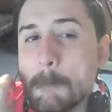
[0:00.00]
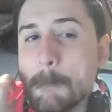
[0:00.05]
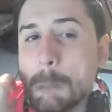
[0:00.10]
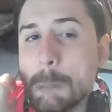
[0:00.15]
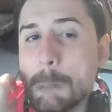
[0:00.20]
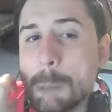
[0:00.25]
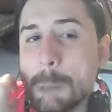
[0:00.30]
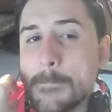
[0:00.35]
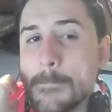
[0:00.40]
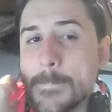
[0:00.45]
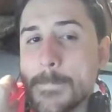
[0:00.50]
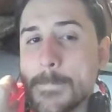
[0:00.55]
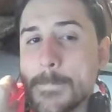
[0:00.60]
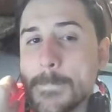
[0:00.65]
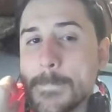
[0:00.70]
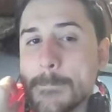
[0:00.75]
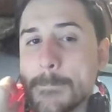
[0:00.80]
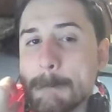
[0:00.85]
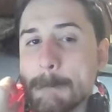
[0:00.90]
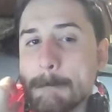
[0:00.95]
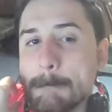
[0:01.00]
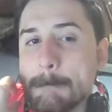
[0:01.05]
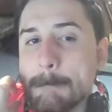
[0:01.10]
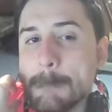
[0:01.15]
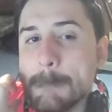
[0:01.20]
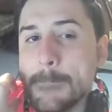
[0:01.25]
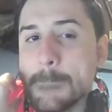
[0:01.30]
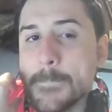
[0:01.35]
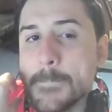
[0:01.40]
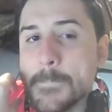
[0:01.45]

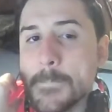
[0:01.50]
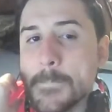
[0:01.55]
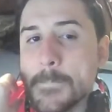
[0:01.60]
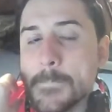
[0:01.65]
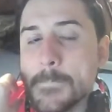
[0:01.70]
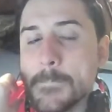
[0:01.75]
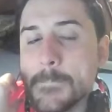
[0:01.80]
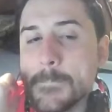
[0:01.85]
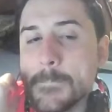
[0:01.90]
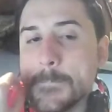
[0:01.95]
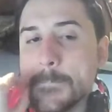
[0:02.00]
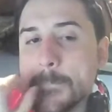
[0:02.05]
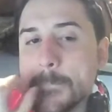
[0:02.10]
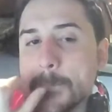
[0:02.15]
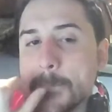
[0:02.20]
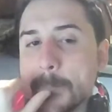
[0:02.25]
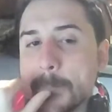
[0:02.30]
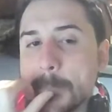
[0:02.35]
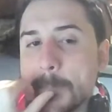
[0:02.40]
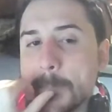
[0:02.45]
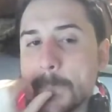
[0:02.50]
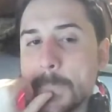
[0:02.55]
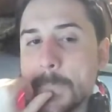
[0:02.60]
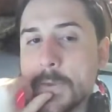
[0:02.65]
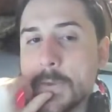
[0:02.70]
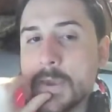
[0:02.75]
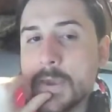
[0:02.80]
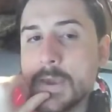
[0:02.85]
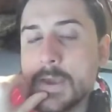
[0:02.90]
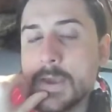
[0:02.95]

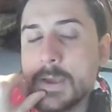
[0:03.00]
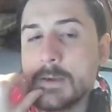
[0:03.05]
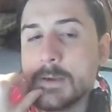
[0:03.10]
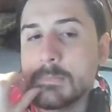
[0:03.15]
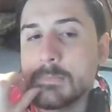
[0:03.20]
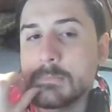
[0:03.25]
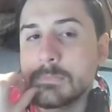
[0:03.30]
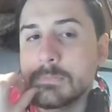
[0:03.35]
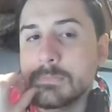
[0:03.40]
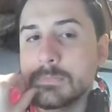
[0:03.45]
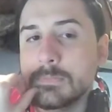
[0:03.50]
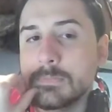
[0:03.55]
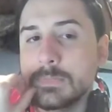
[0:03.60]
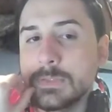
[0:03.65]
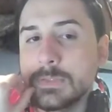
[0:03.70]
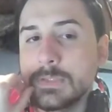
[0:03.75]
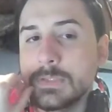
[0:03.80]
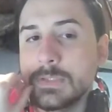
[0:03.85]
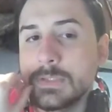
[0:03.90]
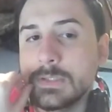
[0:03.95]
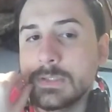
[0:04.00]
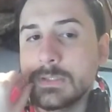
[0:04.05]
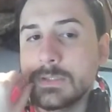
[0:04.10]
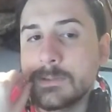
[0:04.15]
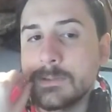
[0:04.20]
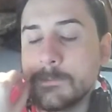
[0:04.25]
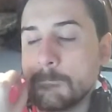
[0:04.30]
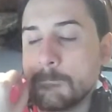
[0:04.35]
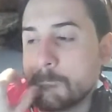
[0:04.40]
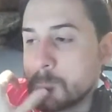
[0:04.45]

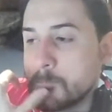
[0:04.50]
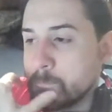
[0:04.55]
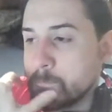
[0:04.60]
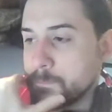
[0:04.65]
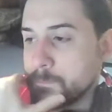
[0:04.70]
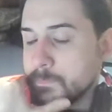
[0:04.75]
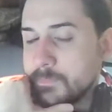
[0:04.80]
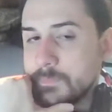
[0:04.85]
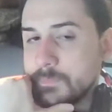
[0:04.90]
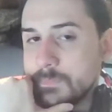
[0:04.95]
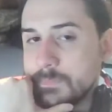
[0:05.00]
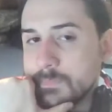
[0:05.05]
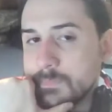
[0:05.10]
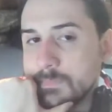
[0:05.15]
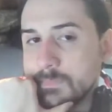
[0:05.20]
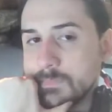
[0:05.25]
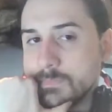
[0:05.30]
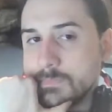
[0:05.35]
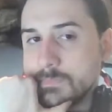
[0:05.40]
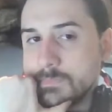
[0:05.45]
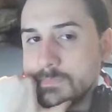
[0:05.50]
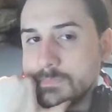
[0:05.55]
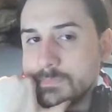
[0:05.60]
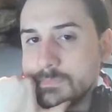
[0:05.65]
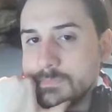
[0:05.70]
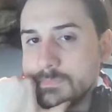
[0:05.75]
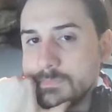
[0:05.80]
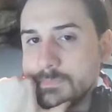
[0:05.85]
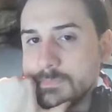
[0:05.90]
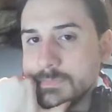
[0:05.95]

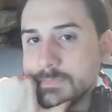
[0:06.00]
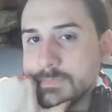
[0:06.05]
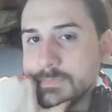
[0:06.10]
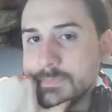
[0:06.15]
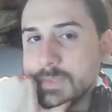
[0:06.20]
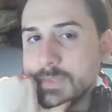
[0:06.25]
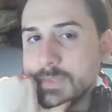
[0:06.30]
The person shown says nothing.